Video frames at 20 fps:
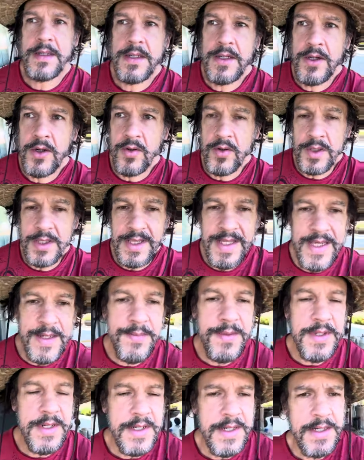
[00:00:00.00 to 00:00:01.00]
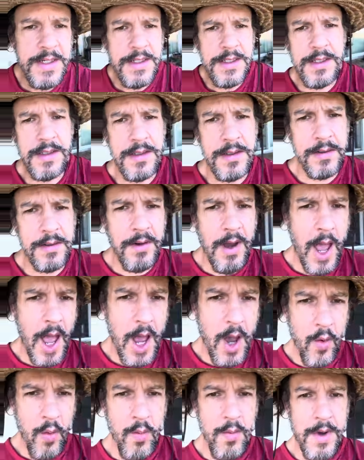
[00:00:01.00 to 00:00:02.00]
you're limited to
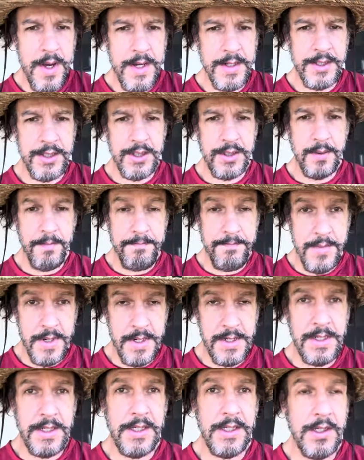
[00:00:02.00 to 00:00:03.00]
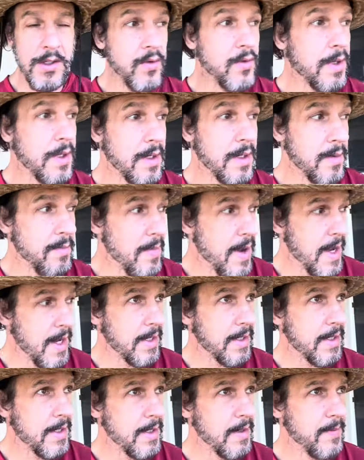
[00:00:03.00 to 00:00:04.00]
how much money you can
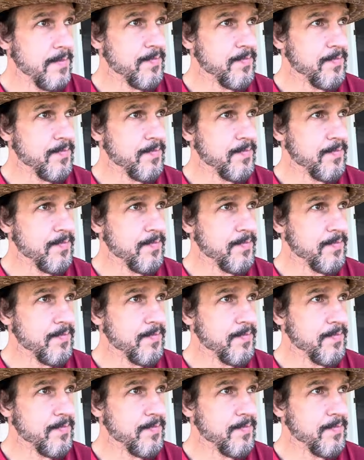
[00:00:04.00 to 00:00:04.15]
make.